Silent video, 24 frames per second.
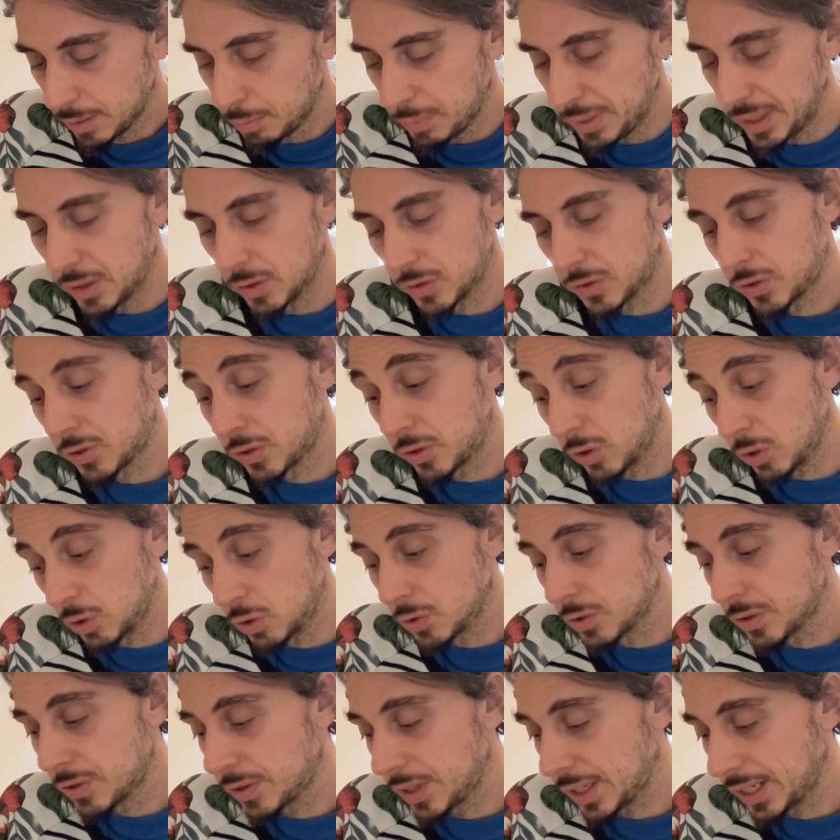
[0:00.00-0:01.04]
Because
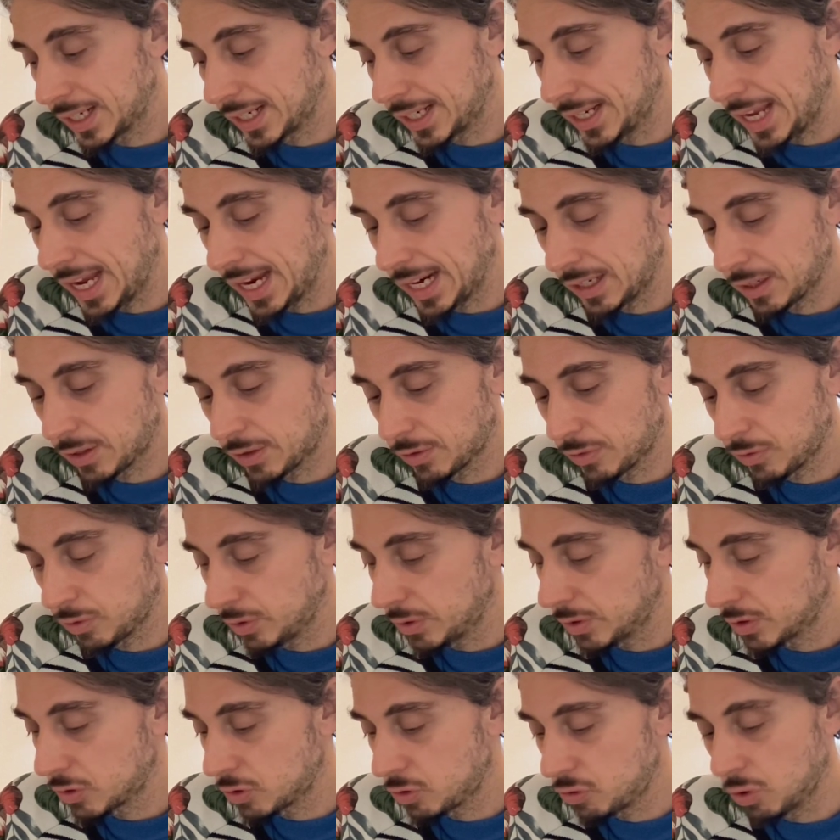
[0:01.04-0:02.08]
souls that connect through
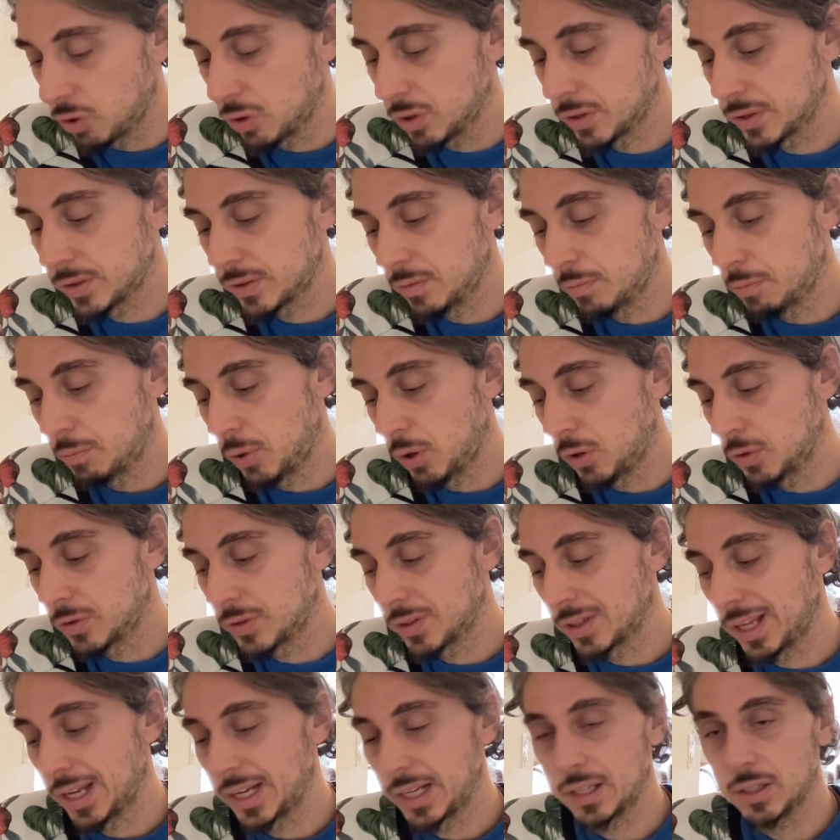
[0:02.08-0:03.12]
the strongest of
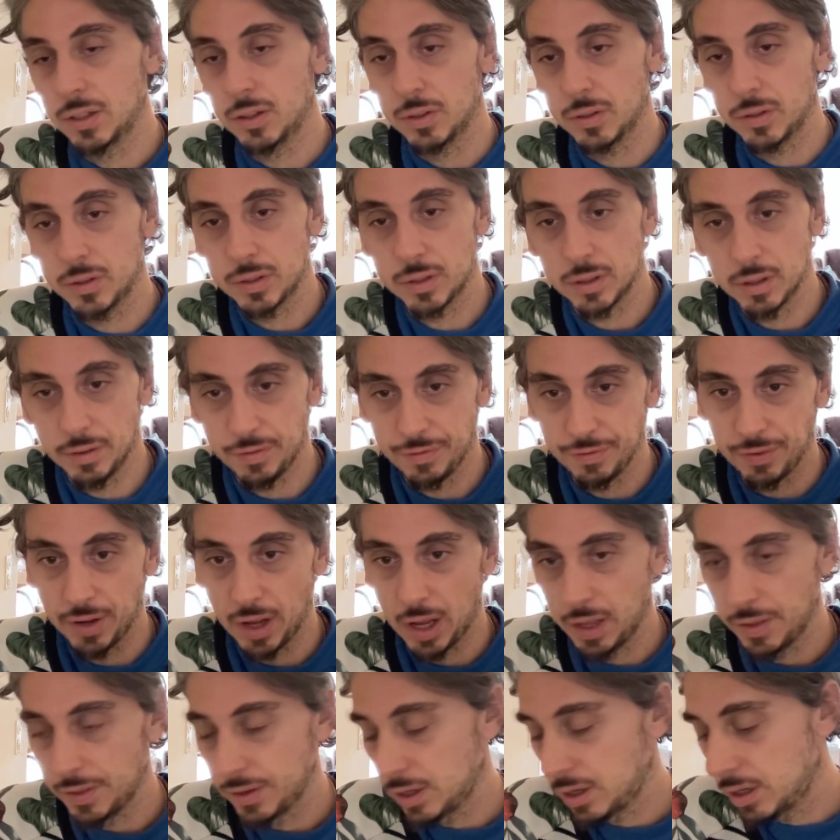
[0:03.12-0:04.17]
bonds, like us, a
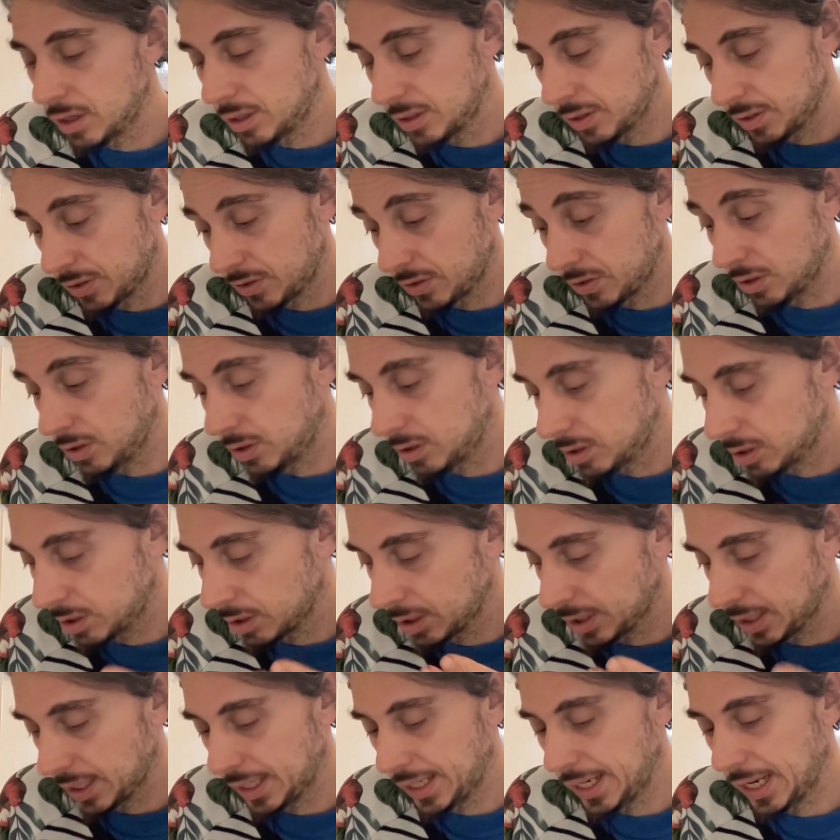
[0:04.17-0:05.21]
father and a
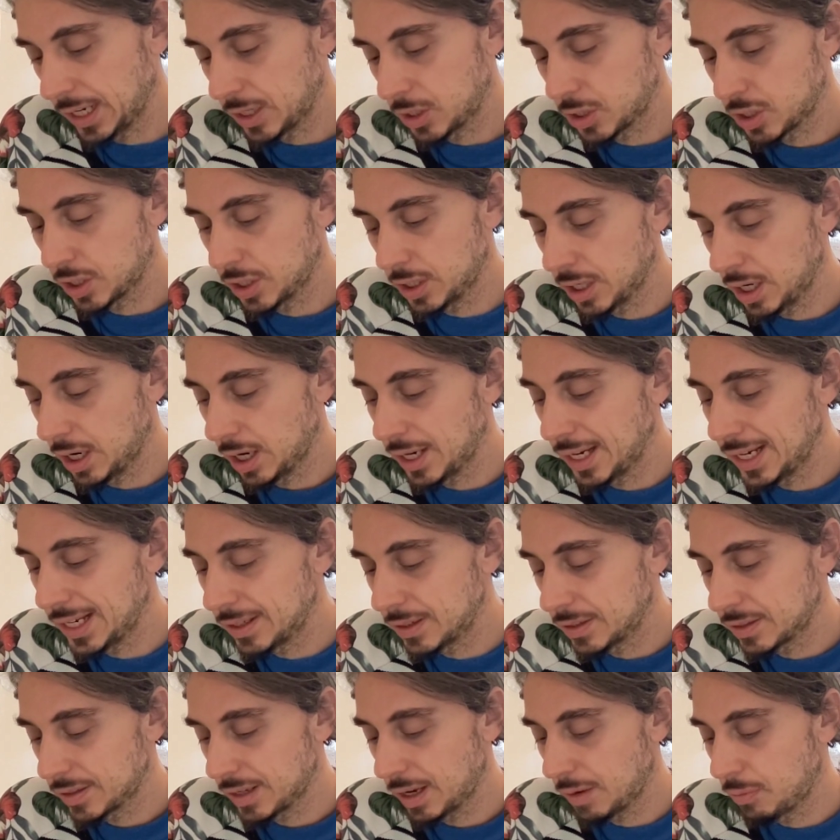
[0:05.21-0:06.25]
son connection, are
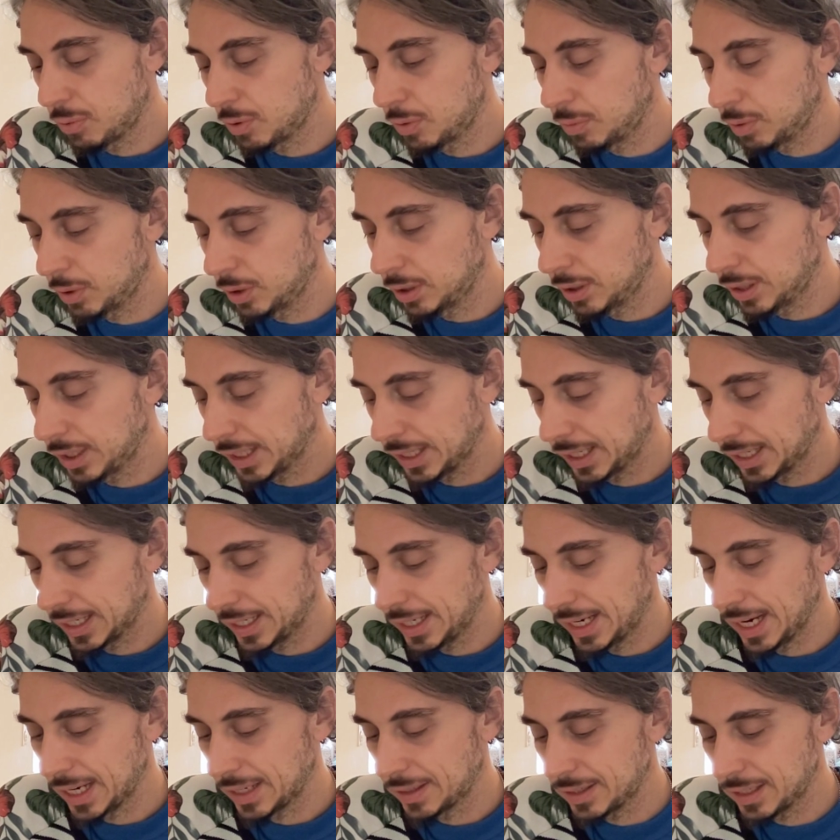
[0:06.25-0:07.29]
inseparable and
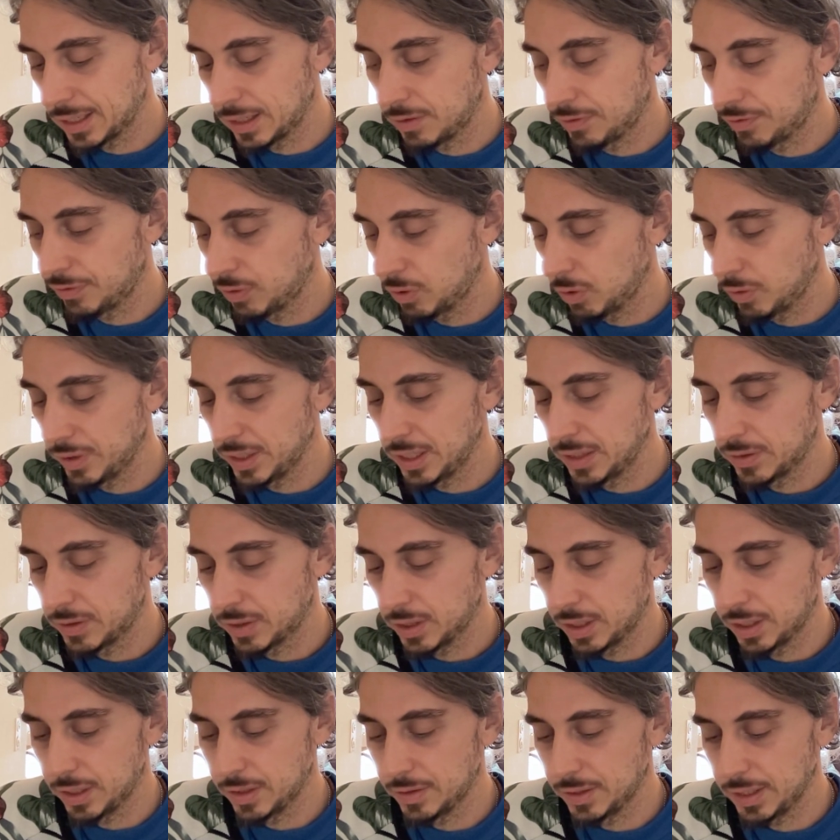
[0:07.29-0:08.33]
connected for the
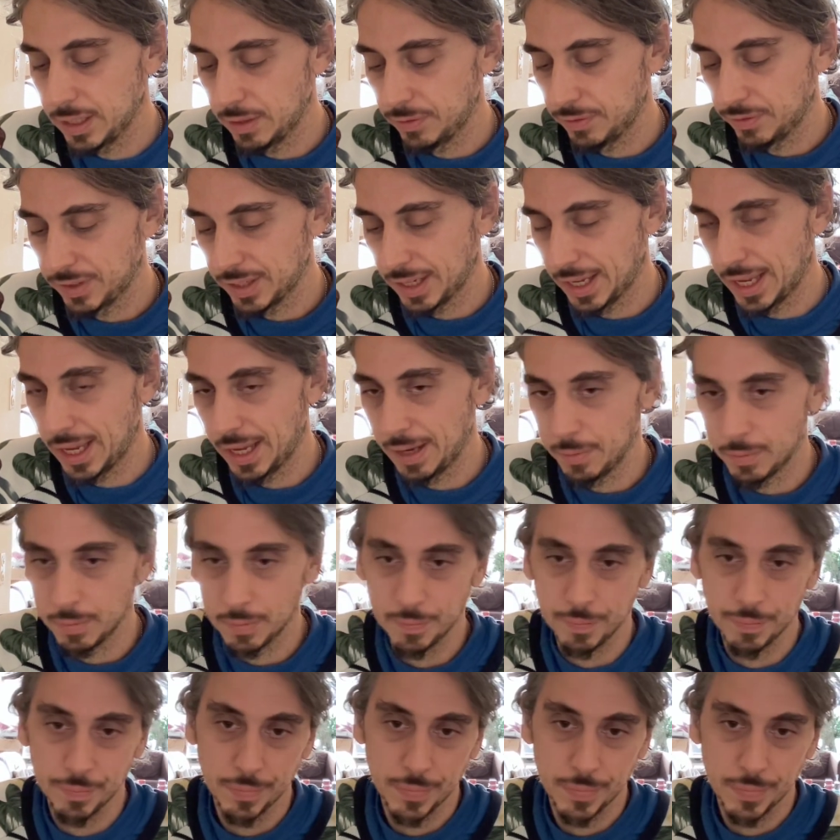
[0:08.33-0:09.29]
eternity of time.